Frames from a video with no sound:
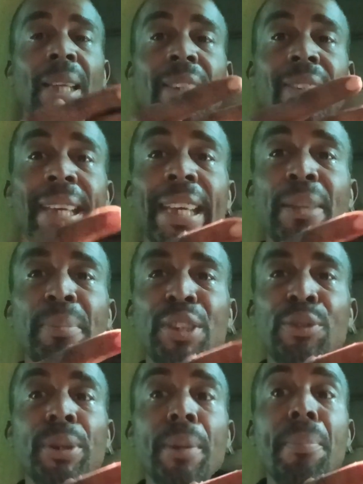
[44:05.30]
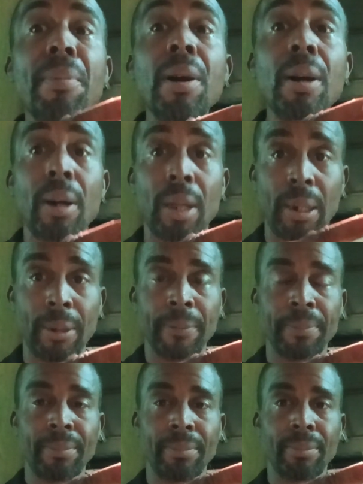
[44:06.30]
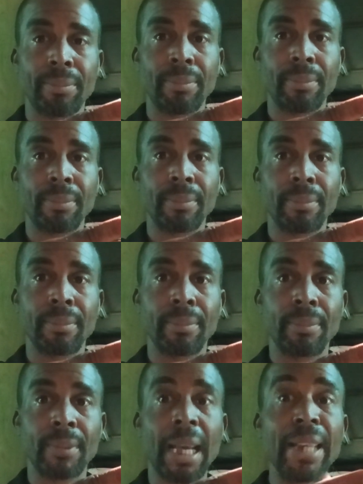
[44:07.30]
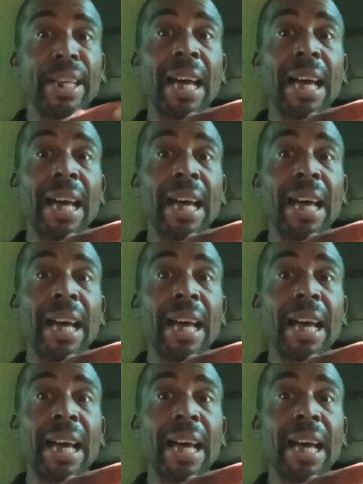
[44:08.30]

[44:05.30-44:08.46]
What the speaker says: take me to the mall, and